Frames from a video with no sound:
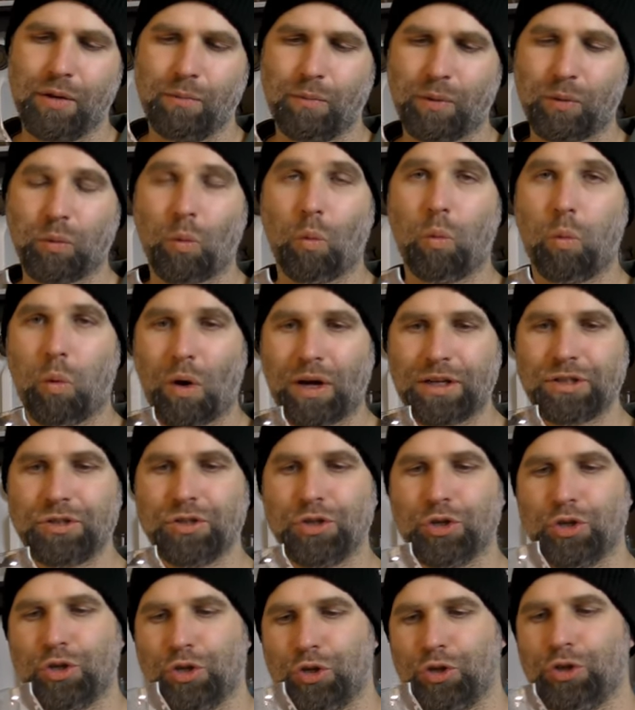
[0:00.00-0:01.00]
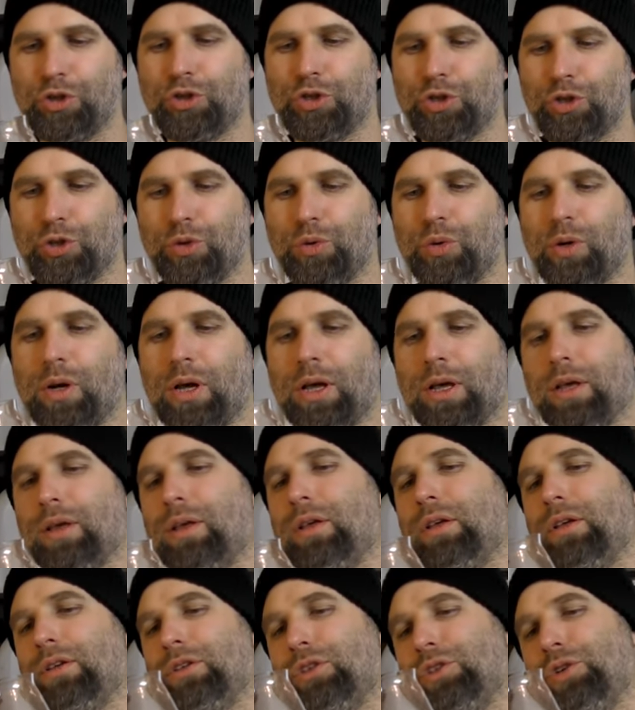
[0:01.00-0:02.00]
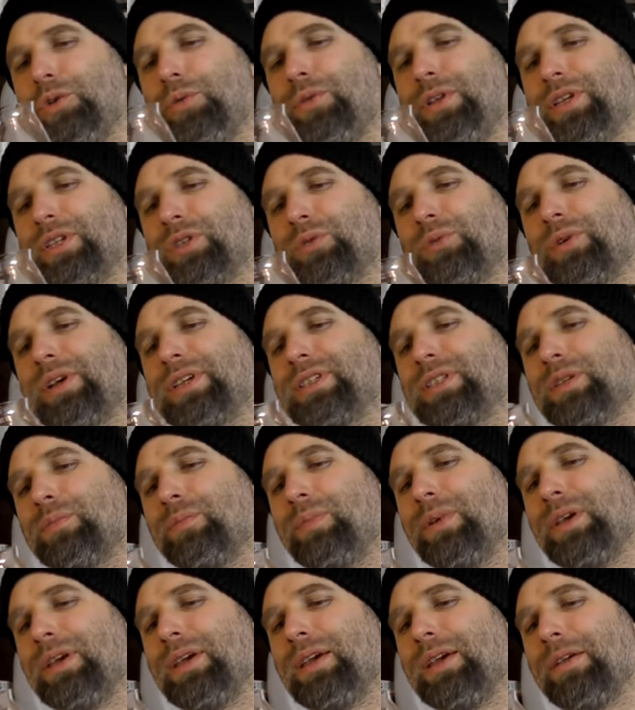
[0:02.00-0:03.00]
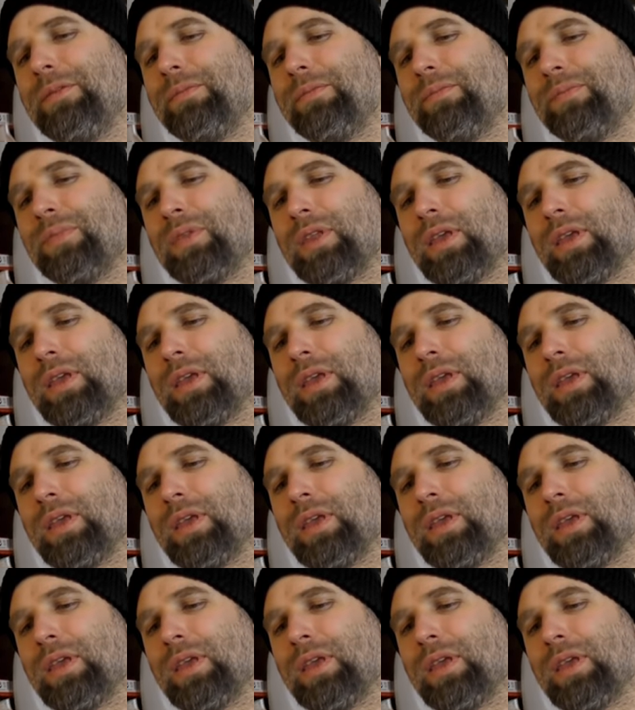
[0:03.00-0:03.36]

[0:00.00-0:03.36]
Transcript: But what you could do to this recipe